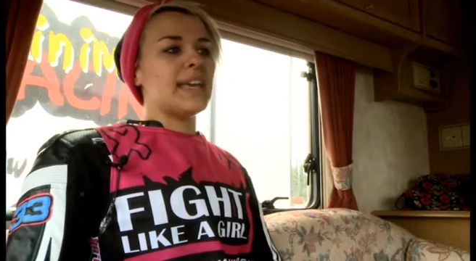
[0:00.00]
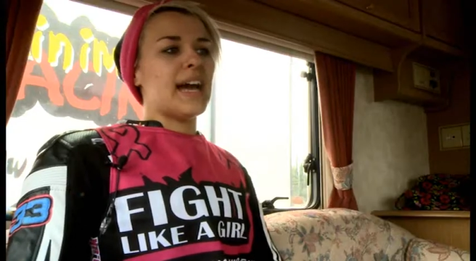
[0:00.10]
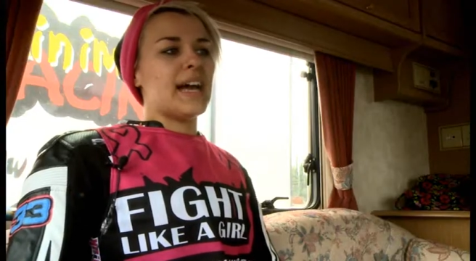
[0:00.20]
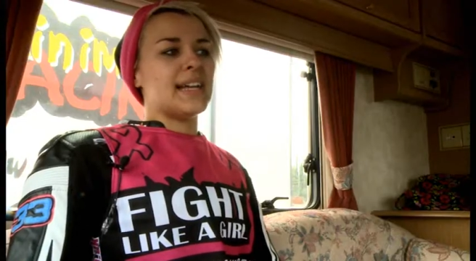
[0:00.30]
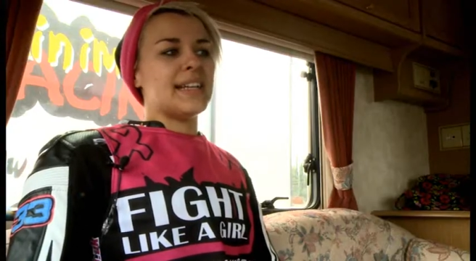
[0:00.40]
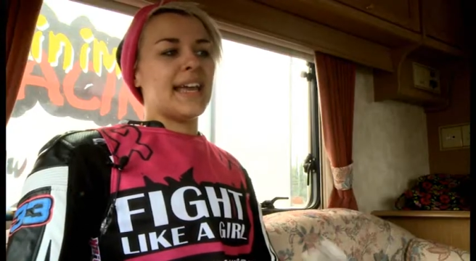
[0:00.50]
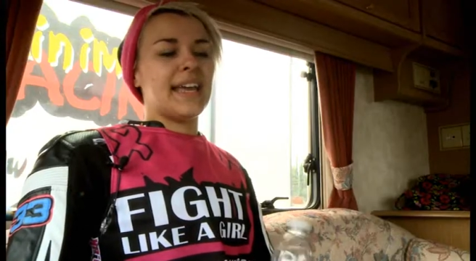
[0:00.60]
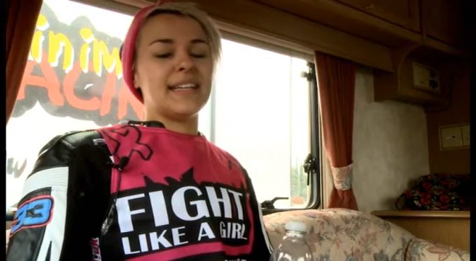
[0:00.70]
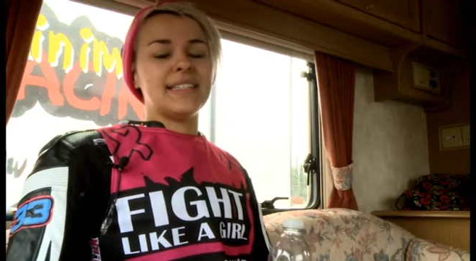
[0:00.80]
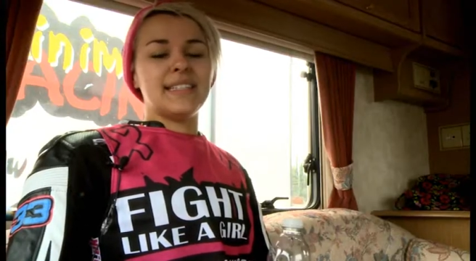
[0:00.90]
We had
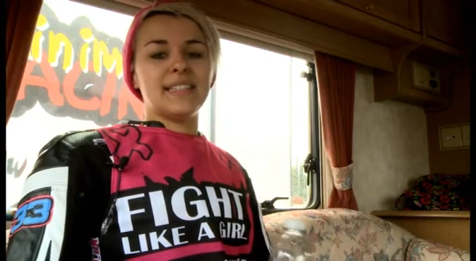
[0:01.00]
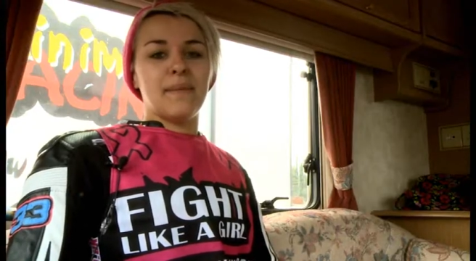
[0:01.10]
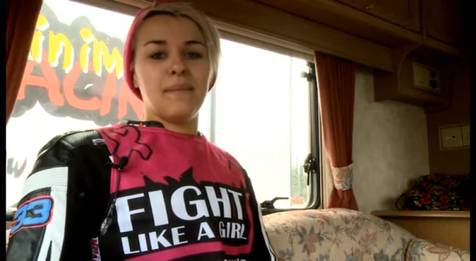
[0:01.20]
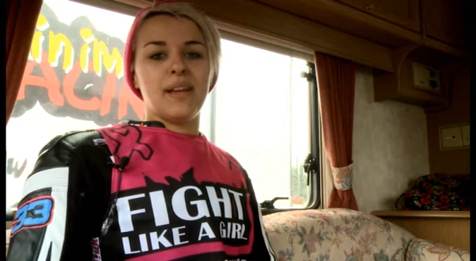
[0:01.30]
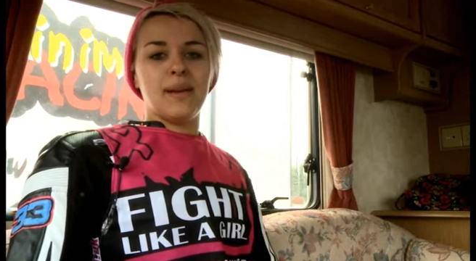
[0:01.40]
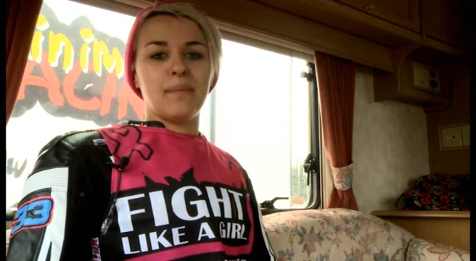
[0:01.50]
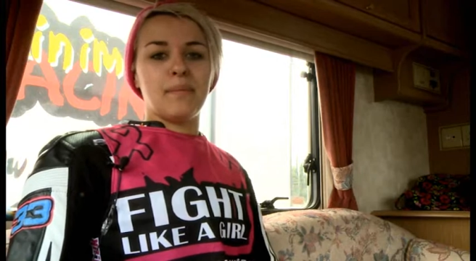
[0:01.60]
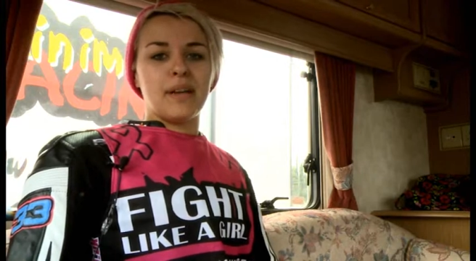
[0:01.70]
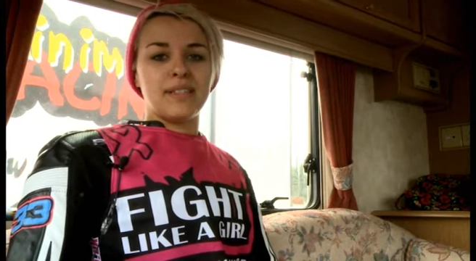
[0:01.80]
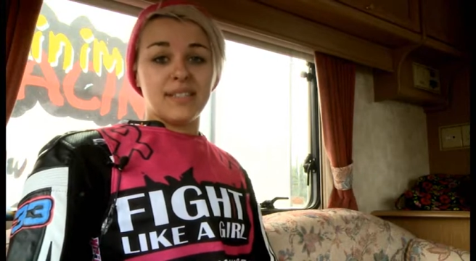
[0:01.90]
a 10 minute
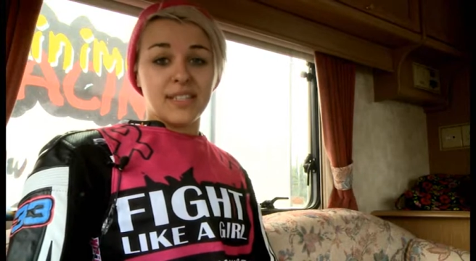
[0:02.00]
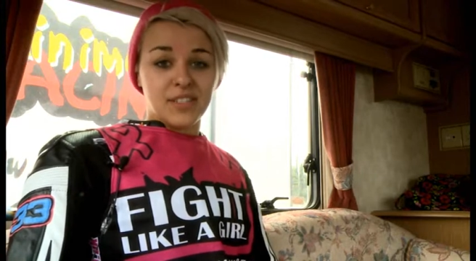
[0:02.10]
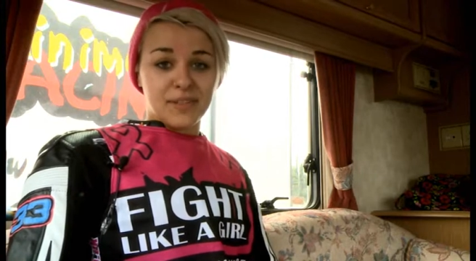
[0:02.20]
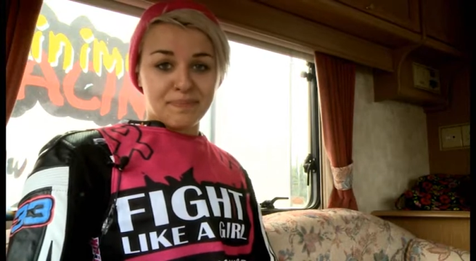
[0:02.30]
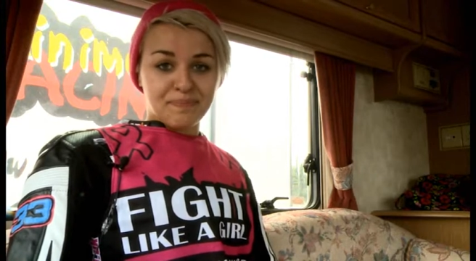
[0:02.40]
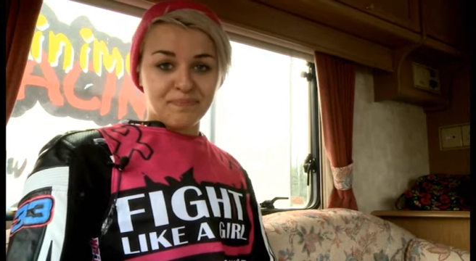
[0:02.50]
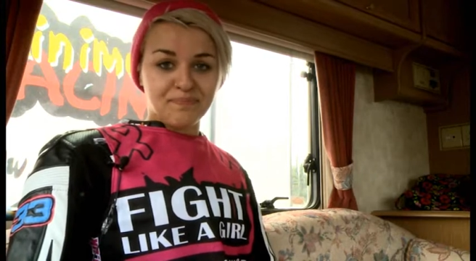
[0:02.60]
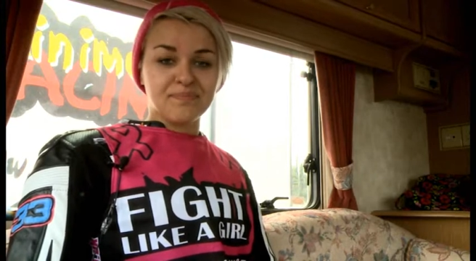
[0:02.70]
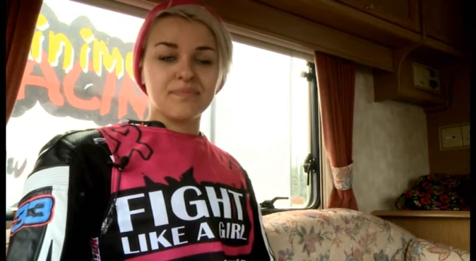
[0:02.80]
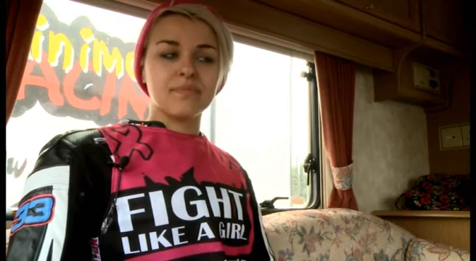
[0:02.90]
practice session,